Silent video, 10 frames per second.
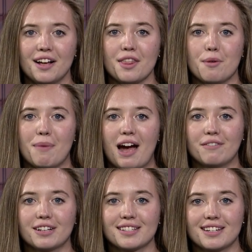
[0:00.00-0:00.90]
The
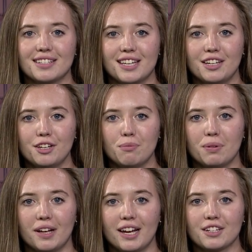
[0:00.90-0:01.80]
Mavericks continued
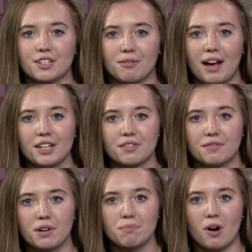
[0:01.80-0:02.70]
playing direct
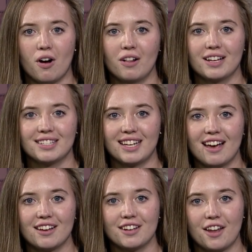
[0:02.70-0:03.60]
football as
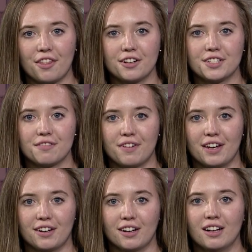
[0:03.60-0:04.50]
yet another
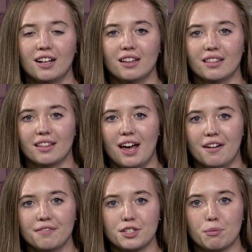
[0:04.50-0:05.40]
defender,
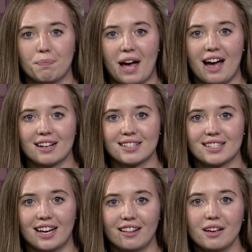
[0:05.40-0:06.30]
left back
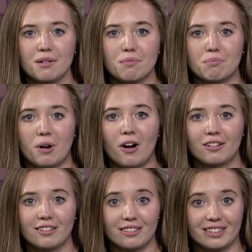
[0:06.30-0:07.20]
Stella
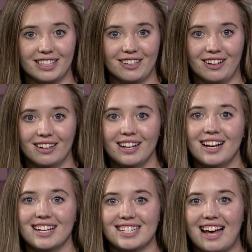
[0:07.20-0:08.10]
Bolander,
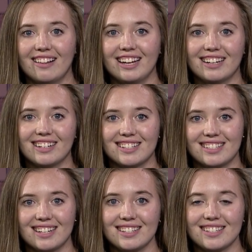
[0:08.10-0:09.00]
tallied an
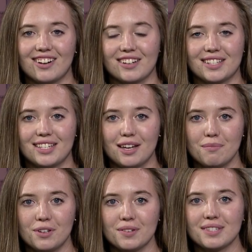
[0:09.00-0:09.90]
assist on C M
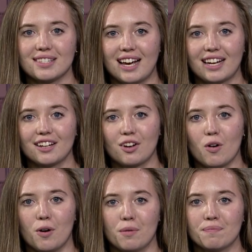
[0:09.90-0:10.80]
U's second
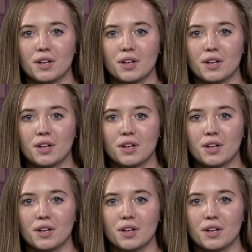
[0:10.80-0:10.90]
goal.